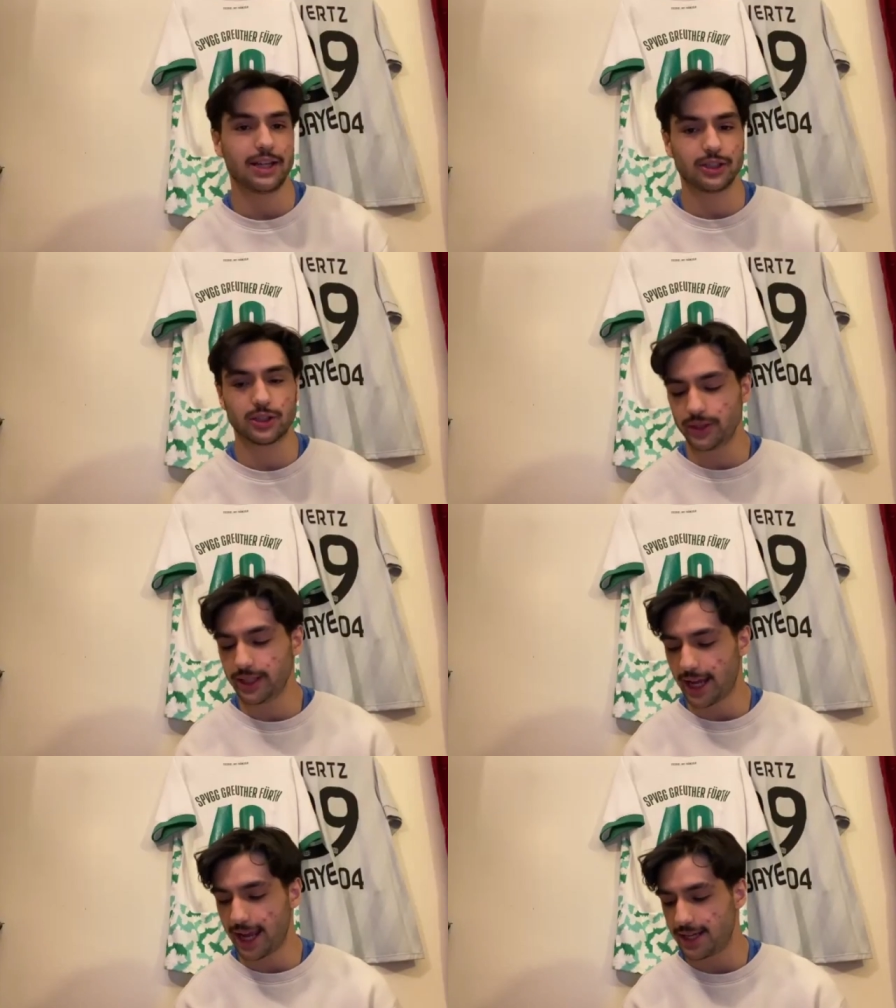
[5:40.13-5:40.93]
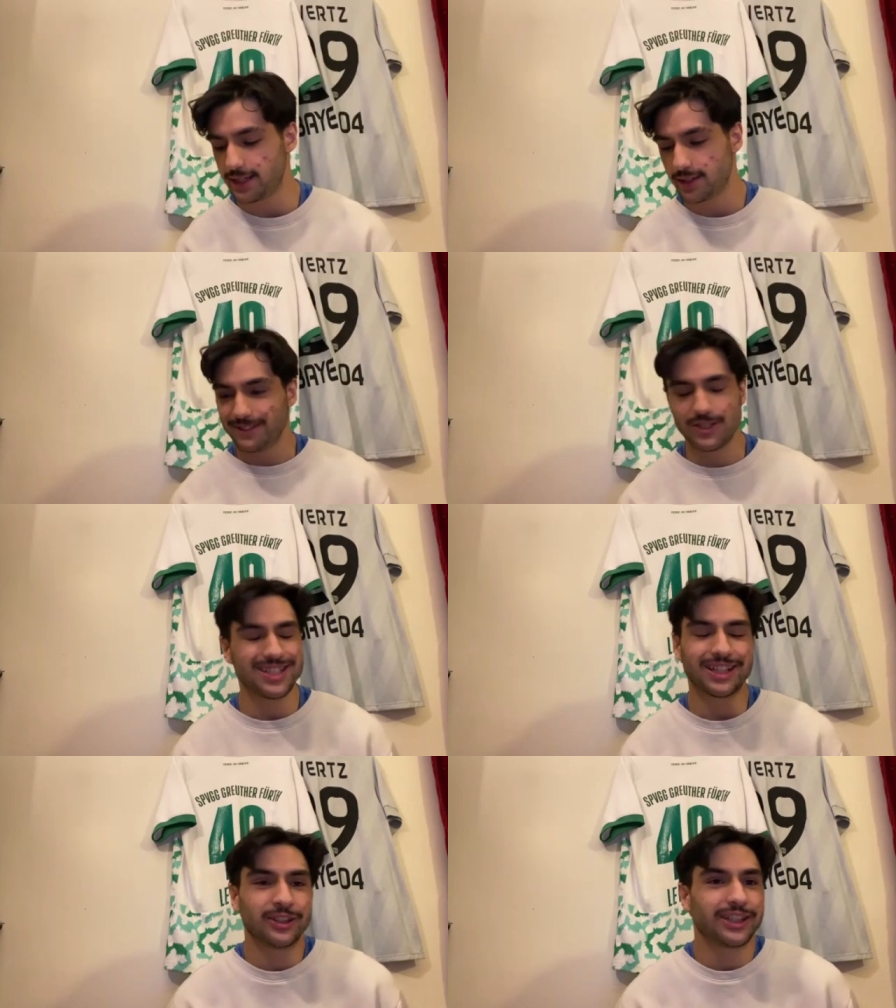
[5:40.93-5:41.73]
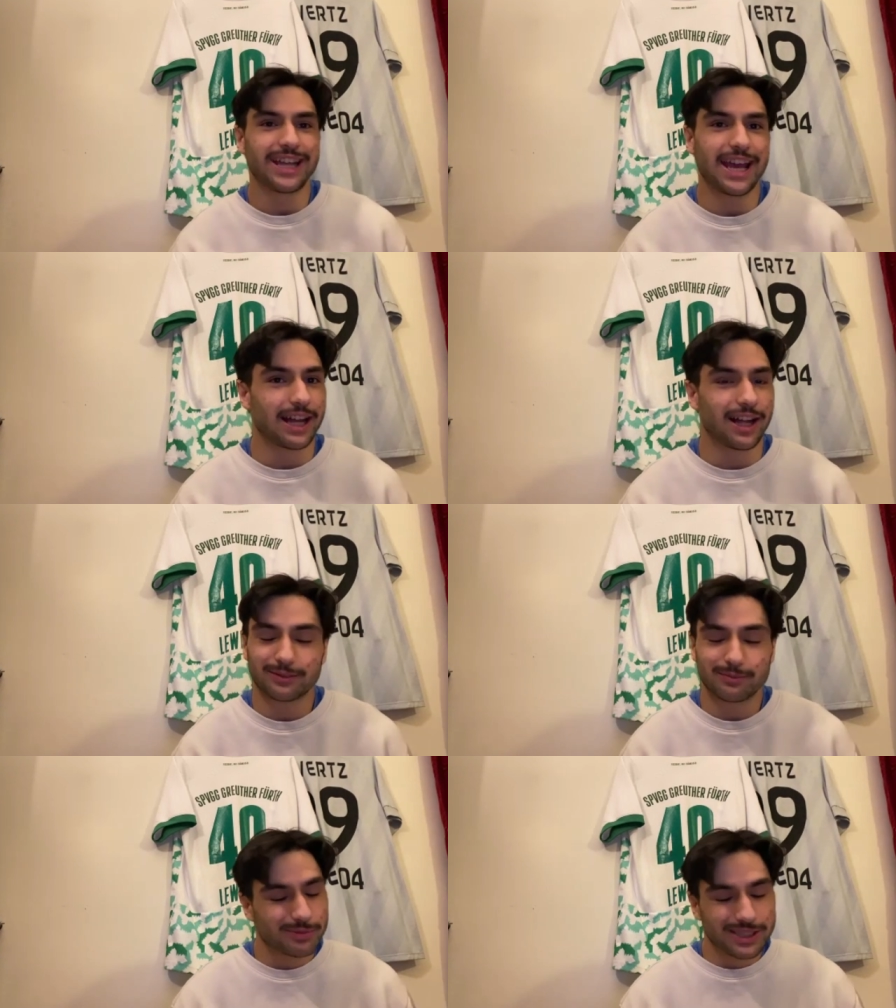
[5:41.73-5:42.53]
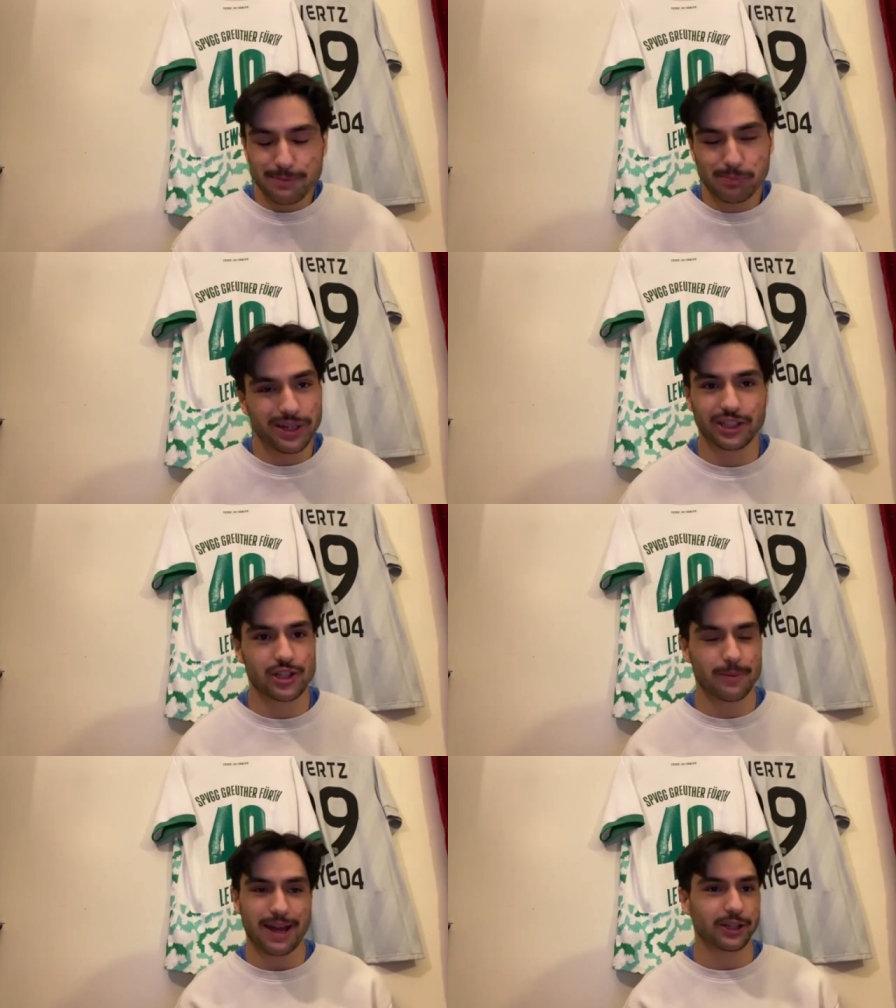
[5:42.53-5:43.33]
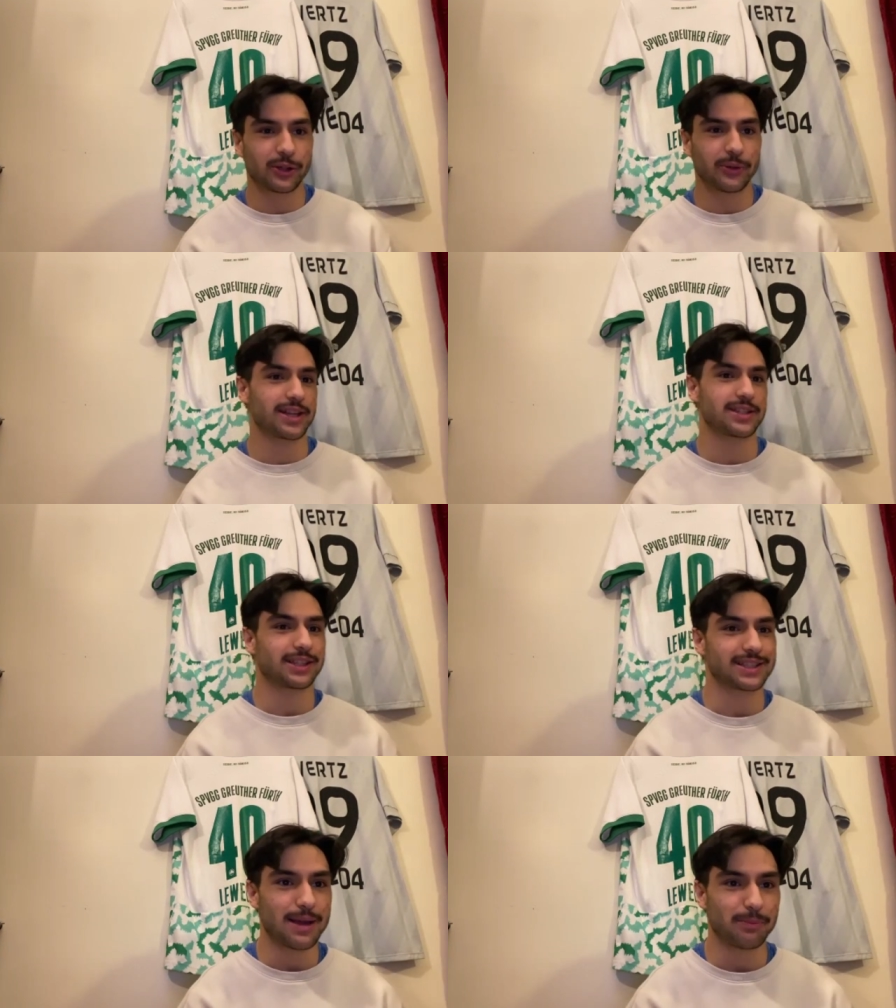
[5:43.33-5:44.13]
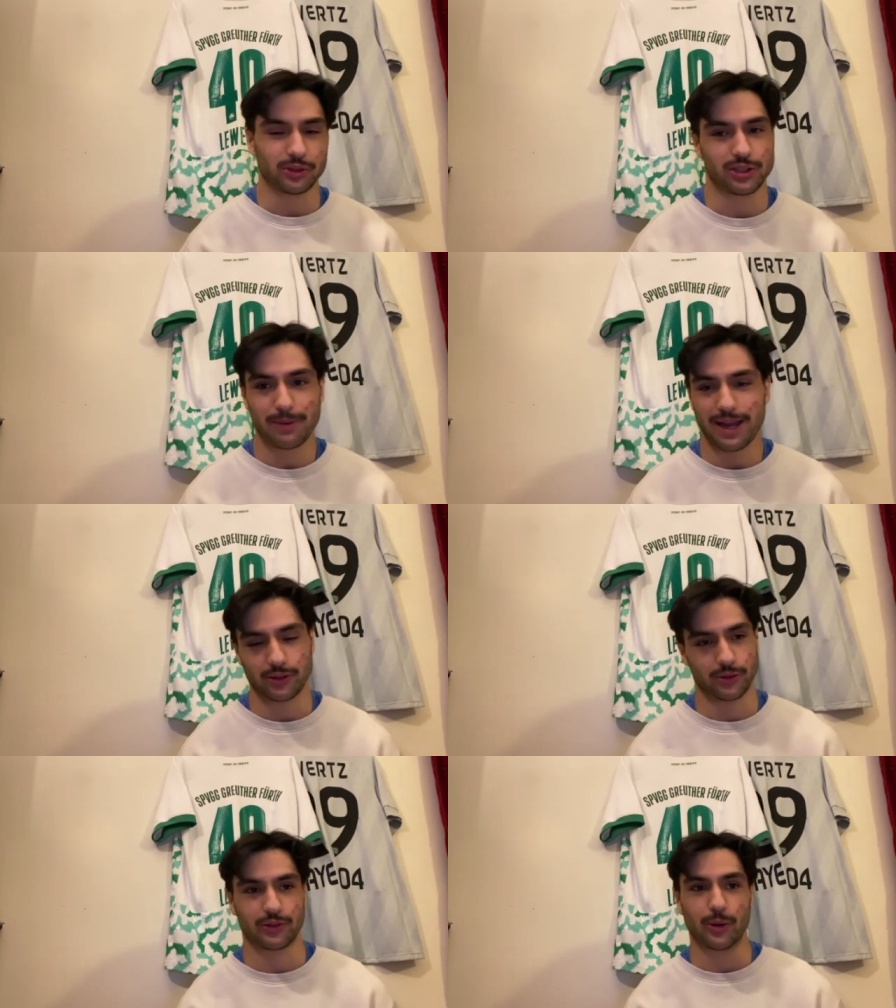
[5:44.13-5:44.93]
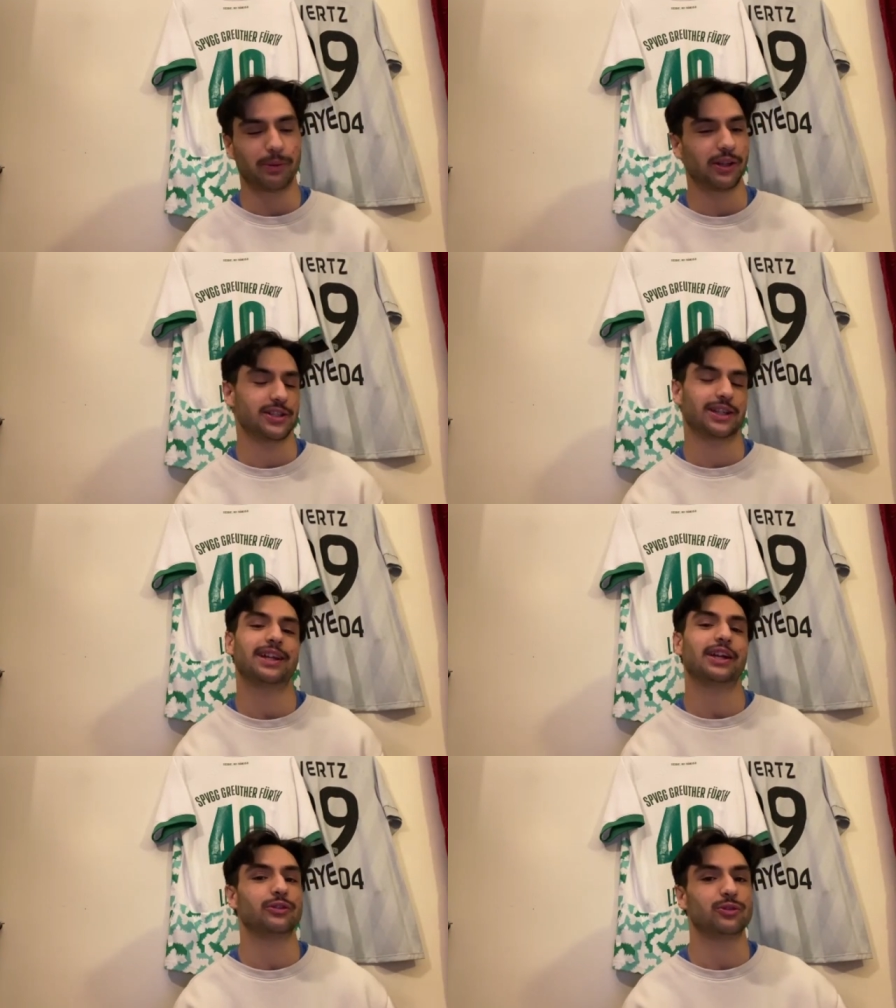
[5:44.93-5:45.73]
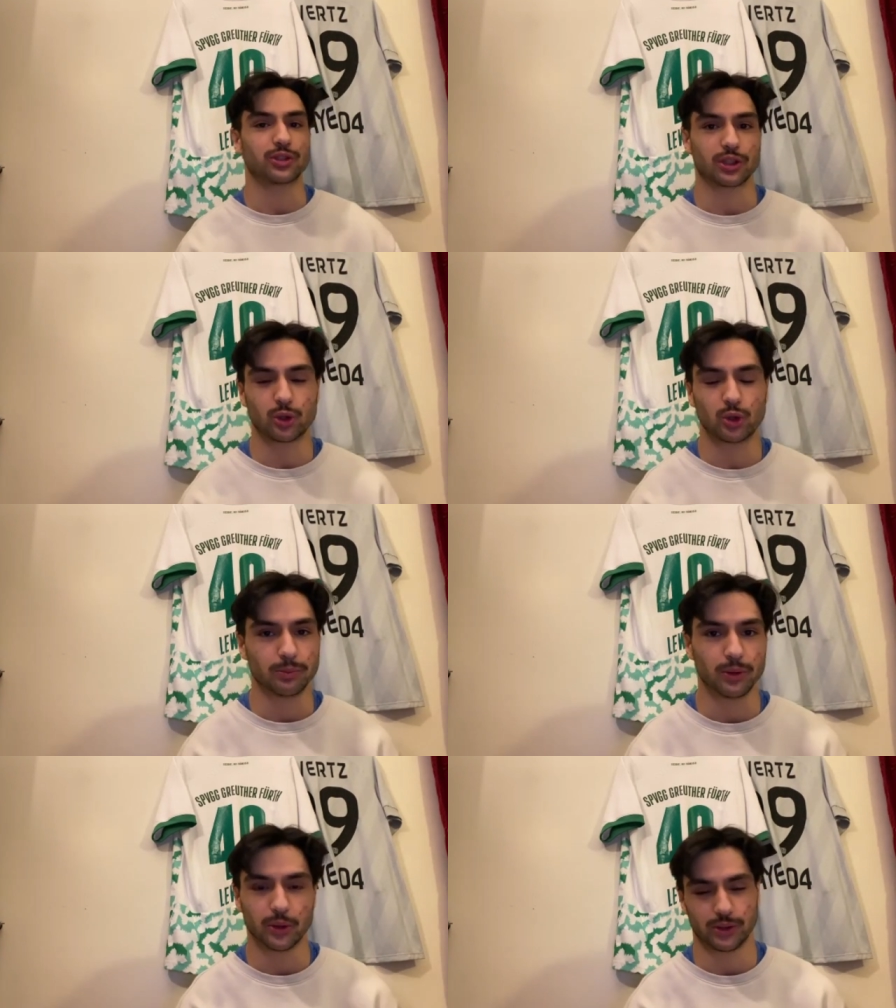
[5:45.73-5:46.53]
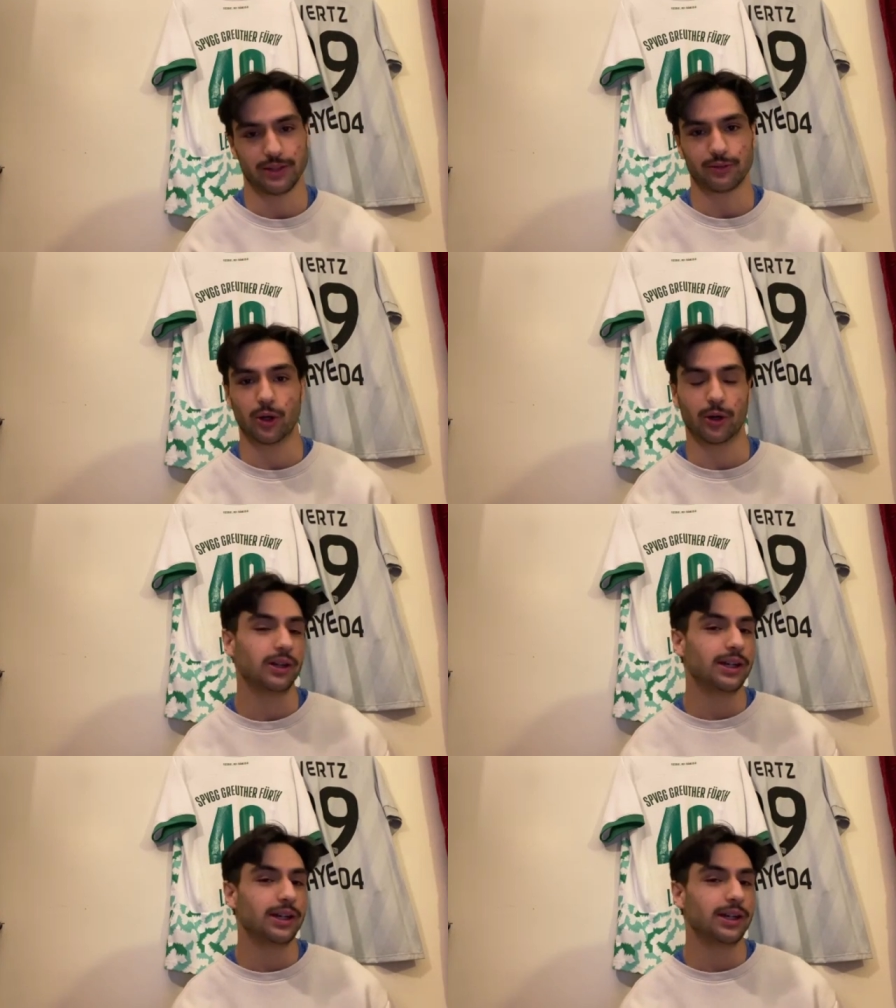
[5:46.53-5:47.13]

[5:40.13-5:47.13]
I agree. And just take a look again. I'll keep bringing Japan and Korea as an example. Japan, you know, they've got players like Takefusa Kubo, they've got